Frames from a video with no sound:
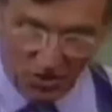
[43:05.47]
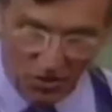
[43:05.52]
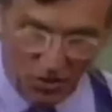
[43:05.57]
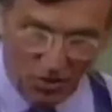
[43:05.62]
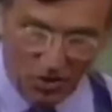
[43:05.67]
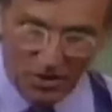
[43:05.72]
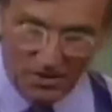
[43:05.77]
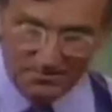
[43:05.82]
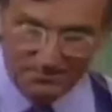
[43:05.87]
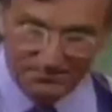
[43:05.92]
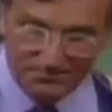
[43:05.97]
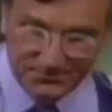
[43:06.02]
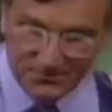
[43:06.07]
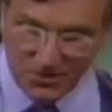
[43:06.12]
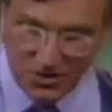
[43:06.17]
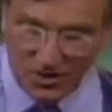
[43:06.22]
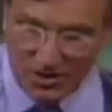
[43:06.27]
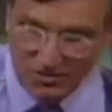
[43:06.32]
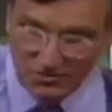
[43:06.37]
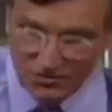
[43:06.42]
Or,
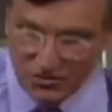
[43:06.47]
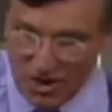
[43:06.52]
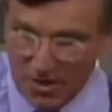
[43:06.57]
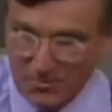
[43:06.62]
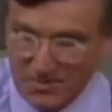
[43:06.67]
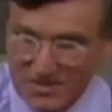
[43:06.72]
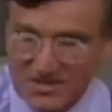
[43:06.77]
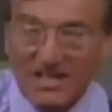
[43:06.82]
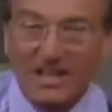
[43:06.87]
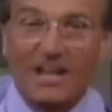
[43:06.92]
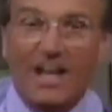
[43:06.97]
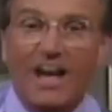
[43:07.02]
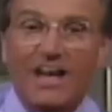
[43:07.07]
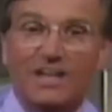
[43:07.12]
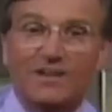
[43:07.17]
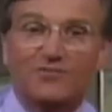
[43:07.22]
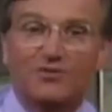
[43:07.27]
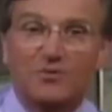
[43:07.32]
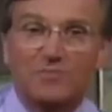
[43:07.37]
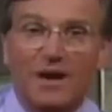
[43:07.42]
drop us a
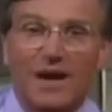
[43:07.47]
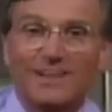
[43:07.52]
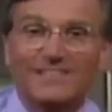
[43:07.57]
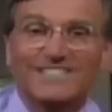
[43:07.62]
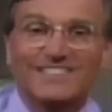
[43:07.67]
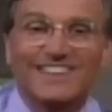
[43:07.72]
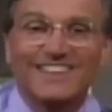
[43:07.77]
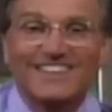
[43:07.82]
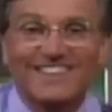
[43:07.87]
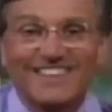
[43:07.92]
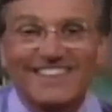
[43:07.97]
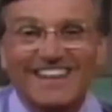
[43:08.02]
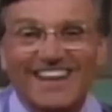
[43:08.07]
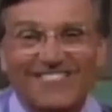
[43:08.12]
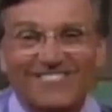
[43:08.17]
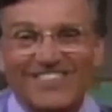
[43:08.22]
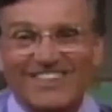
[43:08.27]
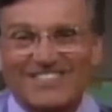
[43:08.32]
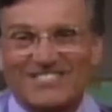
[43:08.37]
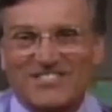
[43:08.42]
line if you must, and
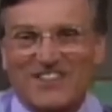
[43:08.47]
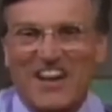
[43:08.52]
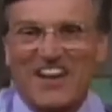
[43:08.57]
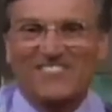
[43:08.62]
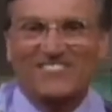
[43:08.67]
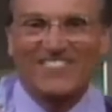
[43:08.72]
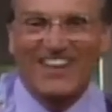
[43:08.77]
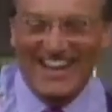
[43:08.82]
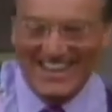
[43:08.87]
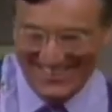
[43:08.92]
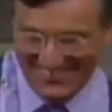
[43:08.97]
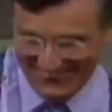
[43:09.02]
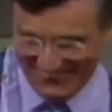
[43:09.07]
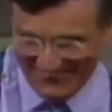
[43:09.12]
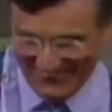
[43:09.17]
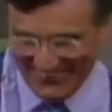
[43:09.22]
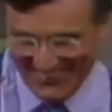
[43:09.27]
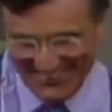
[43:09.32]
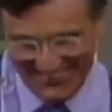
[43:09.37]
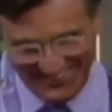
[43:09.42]
we'll try and find it for